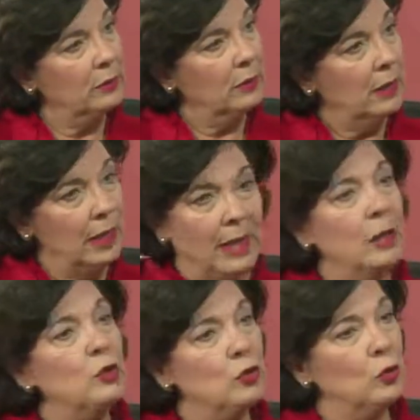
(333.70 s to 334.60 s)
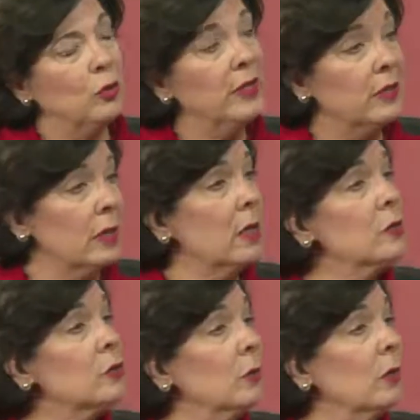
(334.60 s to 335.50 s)
ensure that the
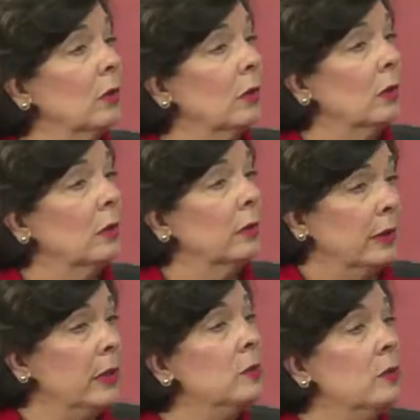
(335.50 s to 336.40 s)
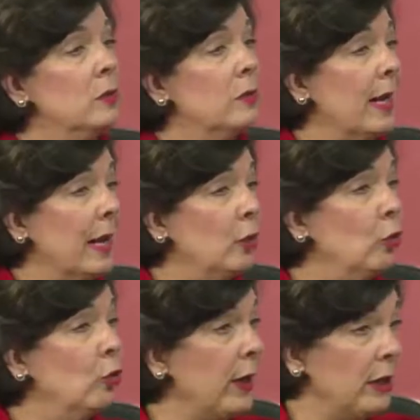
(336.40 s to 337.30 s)
customer, the end user, had a
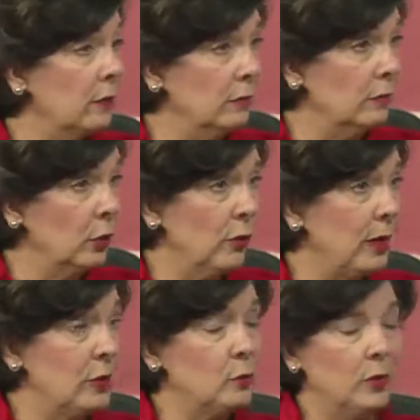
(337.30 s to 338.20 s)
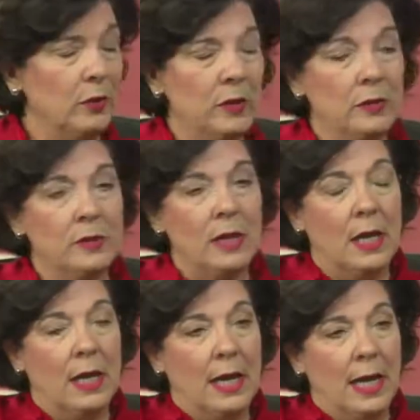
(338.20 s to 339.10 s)
great experience.
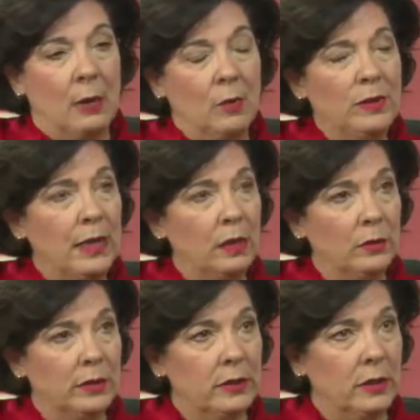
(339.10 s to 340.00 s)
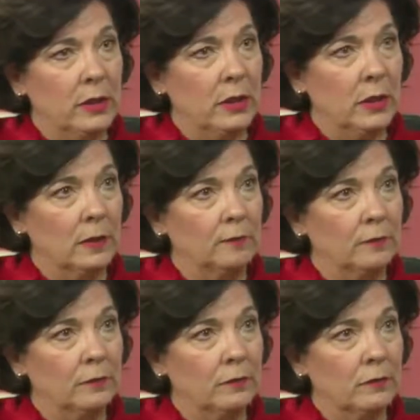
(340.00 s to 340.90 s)
And one day I looked at the
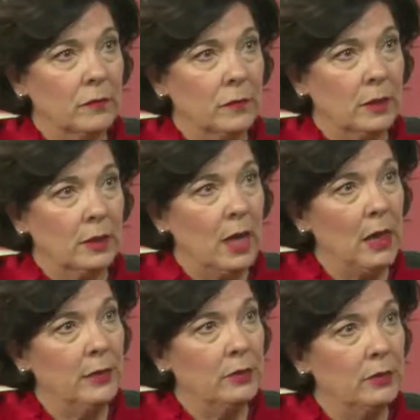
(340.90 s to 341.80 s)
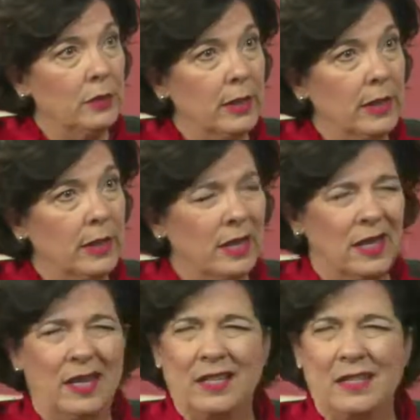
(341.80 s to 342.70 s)
calendar and
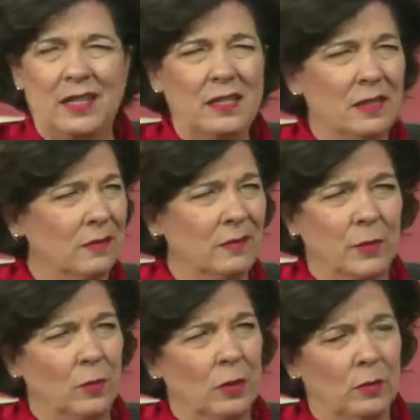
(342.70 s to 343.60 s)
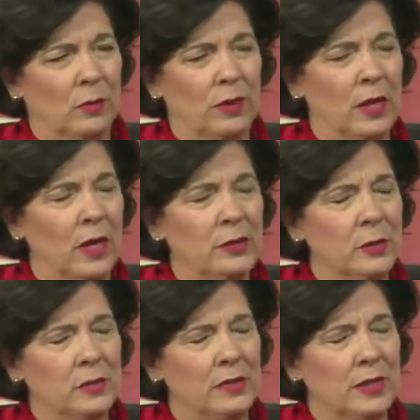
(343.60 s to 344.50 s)
I said to one of the guys who
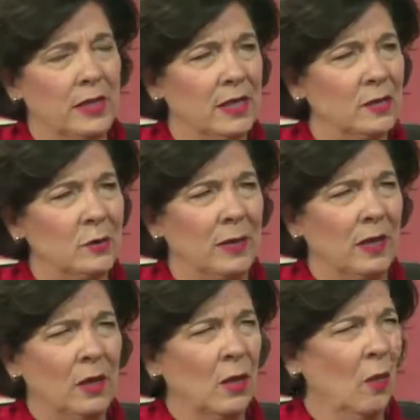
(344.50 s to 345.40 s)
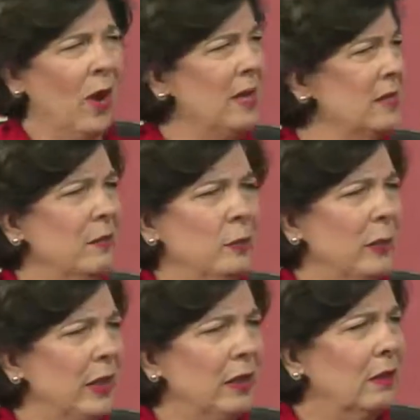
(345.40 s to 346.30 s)
was standing next to me, why is
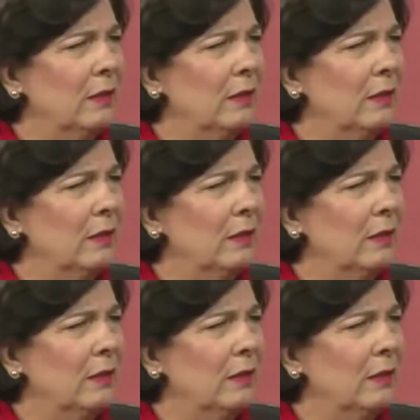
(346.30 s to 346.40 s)
everybody